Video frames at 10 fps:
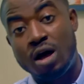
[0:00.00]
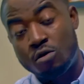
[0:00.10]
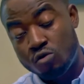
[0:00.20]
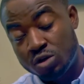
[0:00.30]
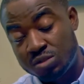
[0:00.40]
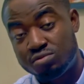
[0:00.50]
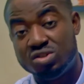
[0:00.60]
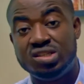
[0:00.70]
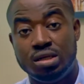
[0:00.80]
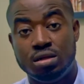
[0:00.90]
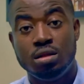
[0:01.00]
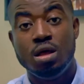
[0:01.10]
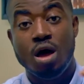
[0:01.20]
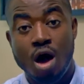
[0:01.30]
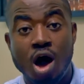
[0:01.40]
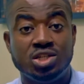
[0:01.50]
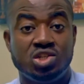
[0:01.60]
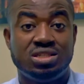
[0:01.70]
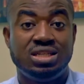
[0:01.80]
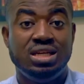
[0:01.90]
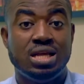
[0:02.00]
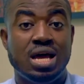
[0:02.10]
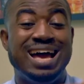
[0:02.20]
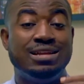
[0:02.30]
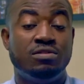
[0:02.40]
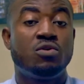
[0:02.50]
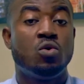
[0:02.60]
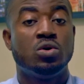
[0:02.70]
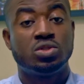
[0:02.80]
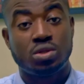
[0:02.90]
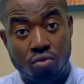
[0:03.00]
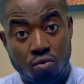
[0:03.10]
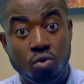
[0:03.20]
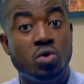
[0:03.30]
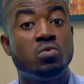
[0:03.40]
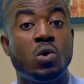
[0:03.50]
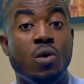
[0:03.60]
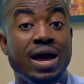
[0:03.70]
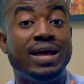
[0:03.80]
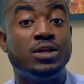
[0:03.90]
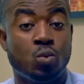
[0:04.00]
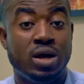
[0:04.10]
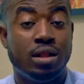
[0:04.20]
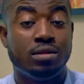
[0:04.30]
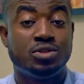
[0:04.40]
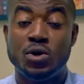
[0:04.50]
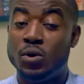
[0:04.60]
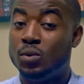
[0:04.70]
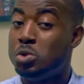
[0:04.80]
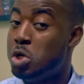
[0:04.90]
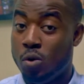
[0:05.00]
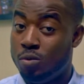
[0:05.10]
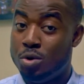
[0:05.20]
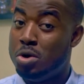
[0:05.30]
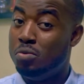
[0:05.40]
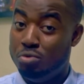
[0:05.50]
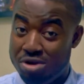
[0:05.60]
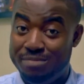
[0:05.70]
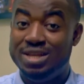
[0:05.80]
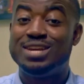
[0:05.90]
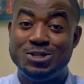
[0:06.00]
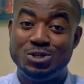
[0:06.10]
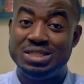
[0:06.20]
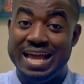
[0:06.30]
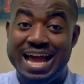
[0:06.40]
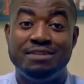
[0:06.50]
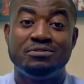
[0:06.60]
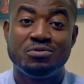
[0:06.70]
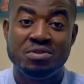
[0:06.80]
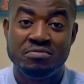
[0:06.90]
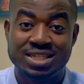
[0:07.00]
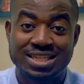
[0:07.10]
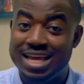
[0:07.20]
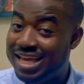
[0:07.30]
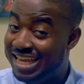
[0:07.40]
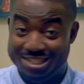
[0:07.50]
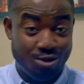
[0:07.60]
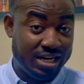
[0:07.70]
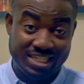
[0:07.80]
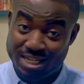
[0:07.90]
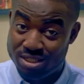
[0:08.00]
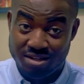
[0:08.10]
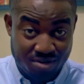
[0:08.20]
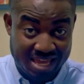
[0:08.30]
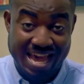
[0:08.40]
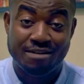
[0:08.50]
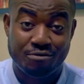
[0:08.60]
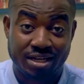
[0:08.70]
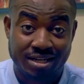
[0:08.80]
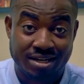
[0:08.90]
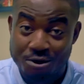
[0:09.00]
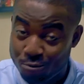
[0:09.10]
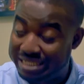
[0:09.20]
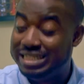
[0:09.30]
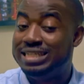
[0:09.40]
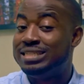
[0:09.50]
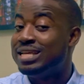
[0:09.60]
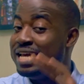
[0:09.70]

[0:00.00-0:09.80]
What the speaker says: across Brazil, Argentina, and of course through Uruguay as well. So no, naming countries after rivers is not exclusively African. We see this